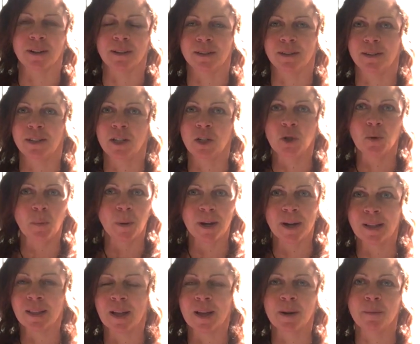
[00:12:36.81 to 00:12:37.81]
And did you
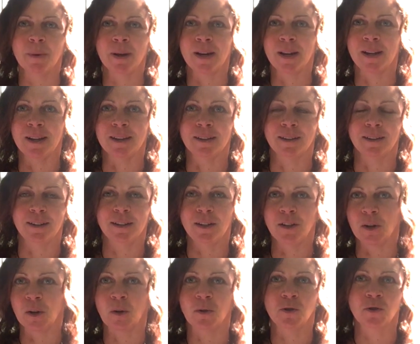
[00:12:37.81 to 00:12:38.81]
pay a lot of money? And,
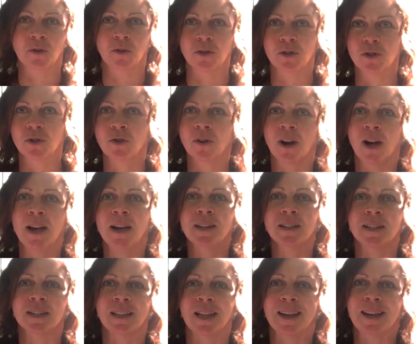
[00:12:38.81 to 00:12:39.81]
trying
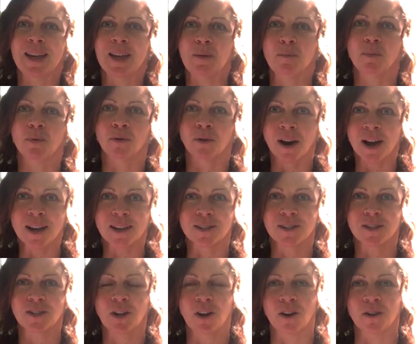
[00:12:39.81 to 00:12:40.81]
to like
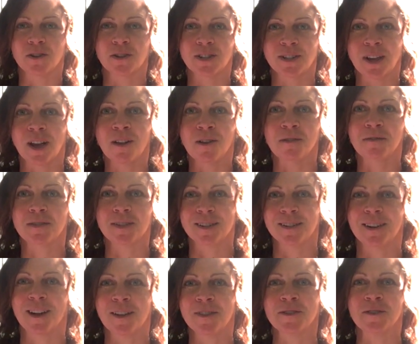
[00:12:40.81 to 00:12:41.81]
impress ourselves
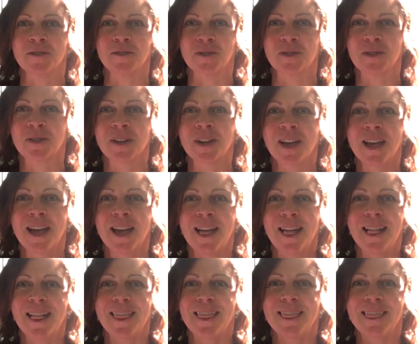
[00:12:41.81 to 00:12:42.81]
and others.
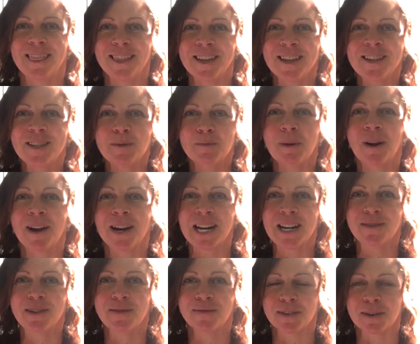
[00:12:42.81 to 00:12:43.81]
This body
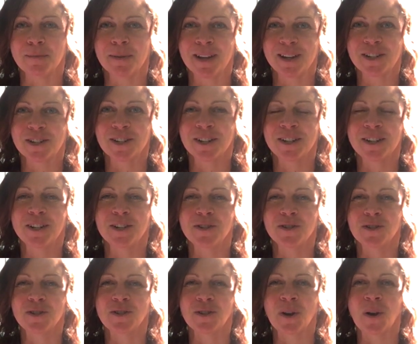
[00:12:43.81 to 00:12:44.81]
of information
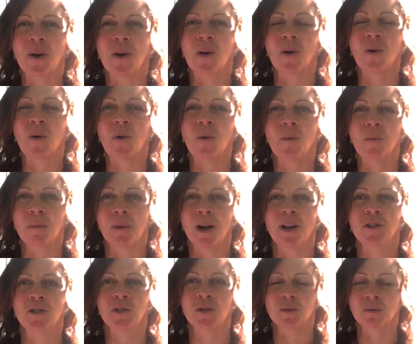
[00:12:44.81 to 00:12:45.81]
is so
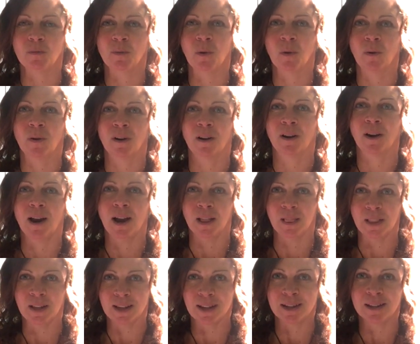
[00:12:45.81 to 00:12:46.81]
much more
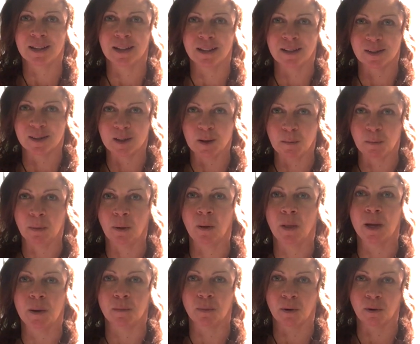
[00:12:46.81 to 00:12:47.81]
elegant and simple
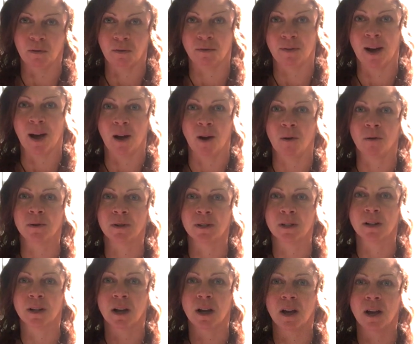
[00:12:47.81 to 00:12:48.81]
and profound.